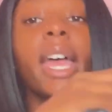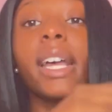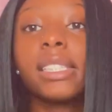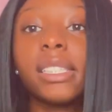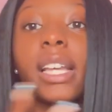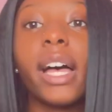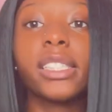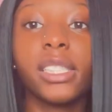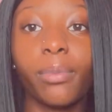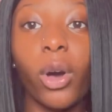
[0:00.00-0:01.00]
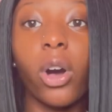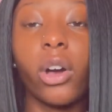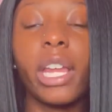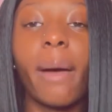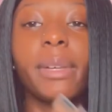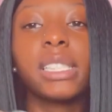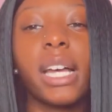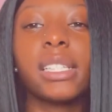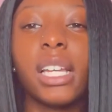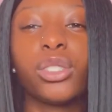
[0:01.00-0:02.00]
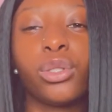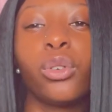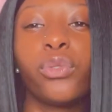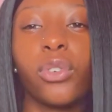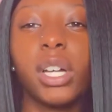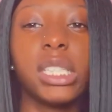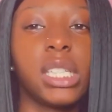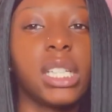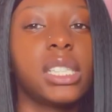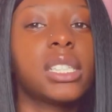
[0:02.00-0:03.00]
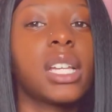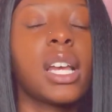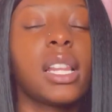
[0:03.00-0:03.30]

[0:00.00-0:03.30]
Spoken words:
it's a size small, and I'm a size like 2 for in jeans,